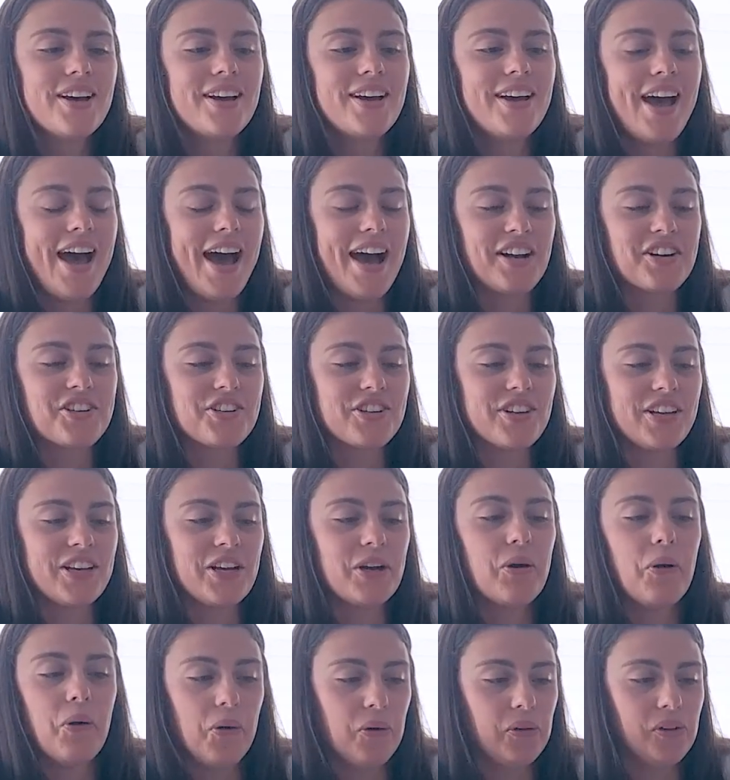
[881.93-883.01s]
actually a
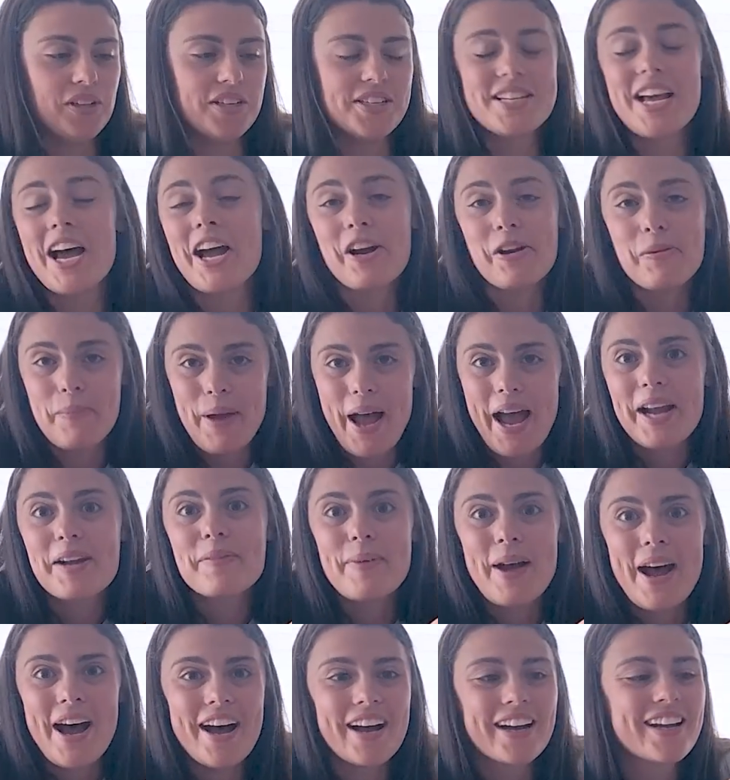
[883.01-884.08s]
whole entire
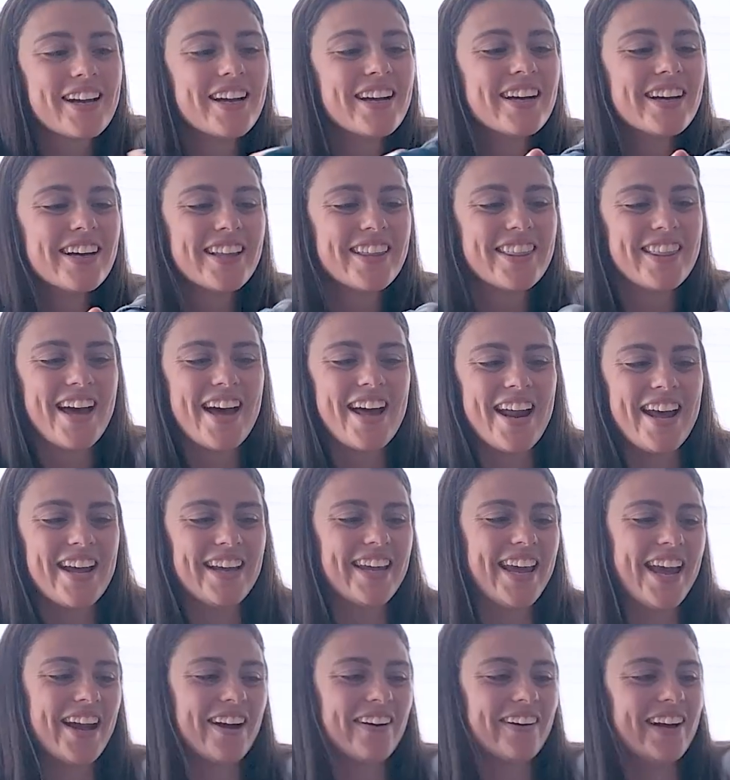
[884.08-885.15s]
backpack that I
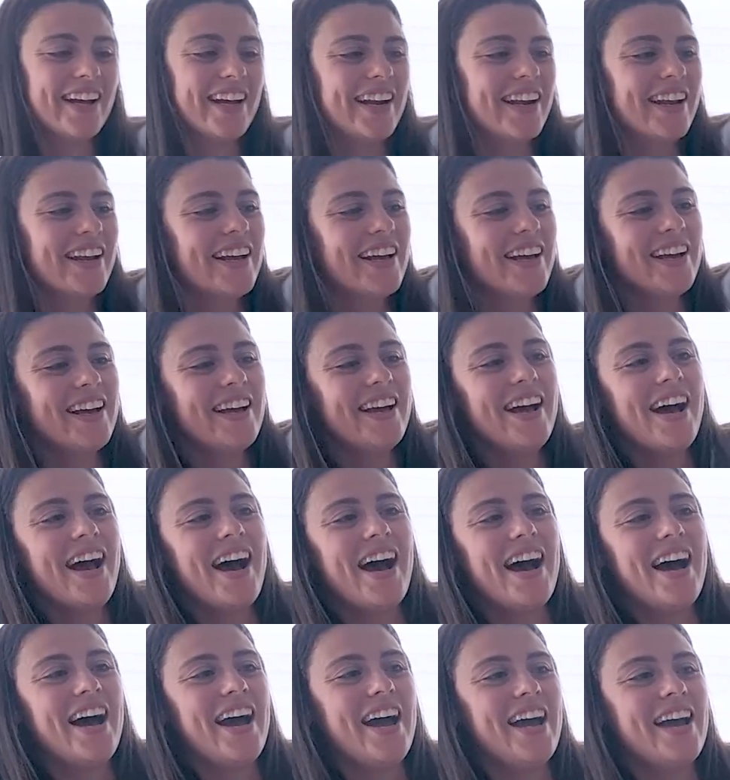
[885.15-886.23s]
carried.
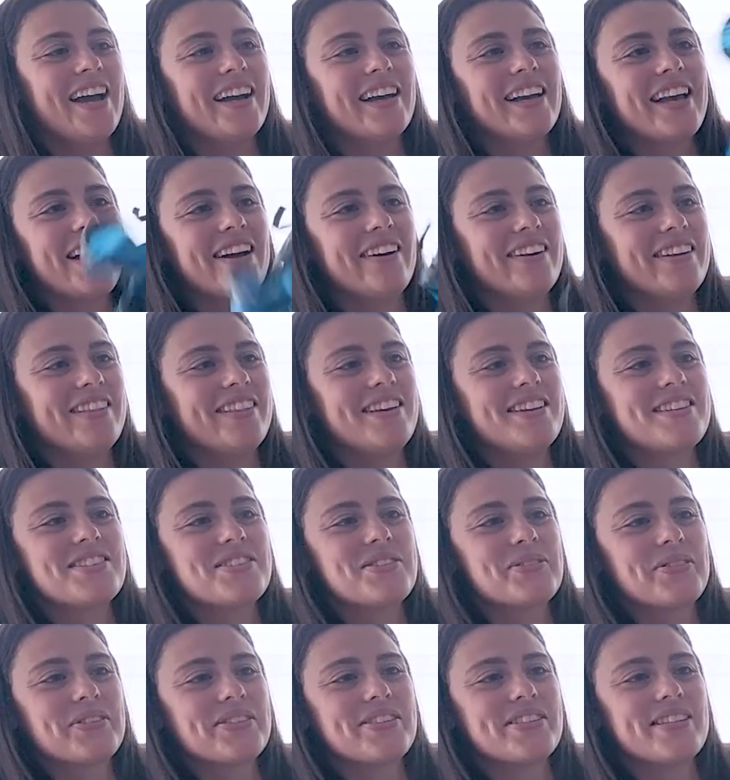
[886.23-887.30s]
I carried this
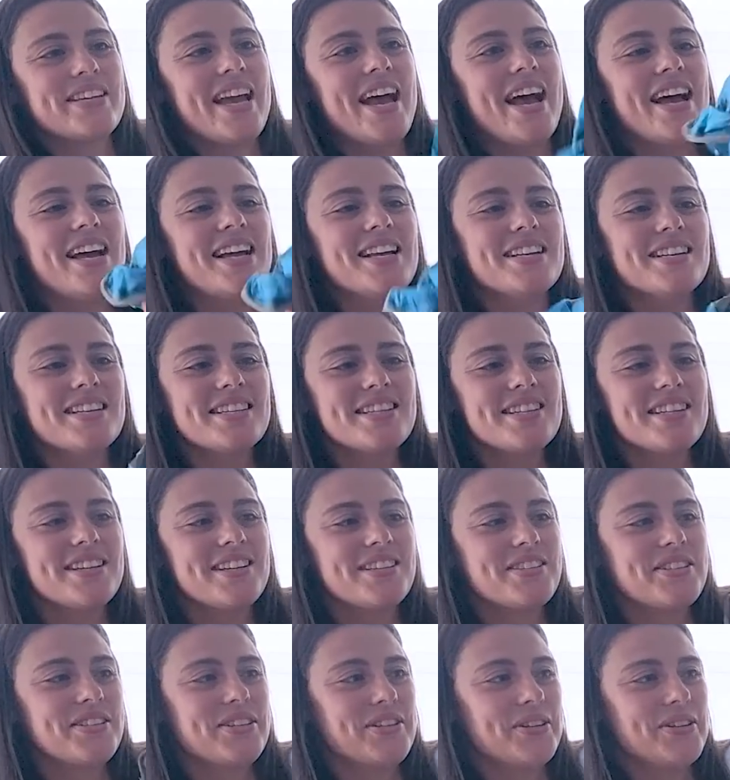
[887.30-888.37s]
towards the end
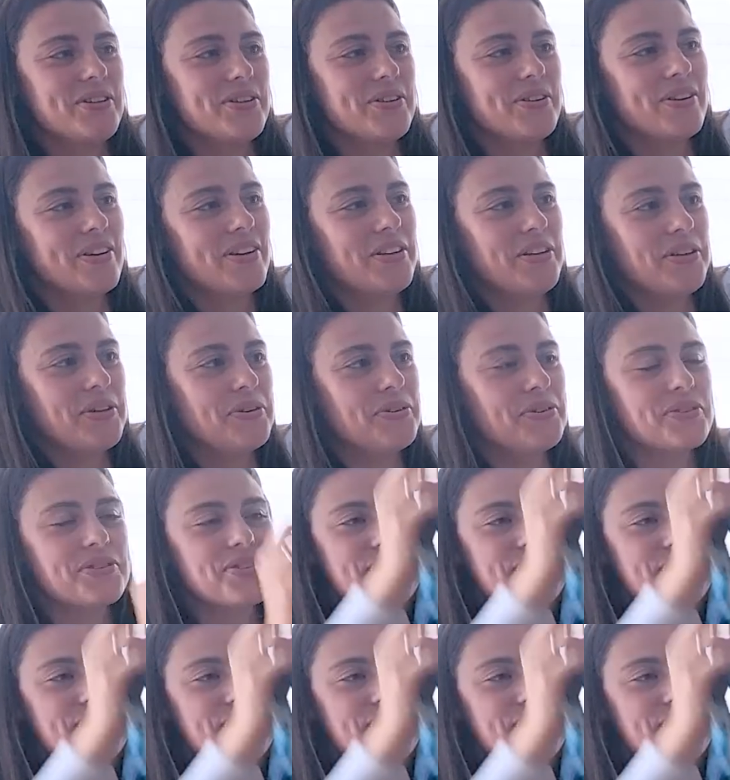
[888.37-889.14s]
to use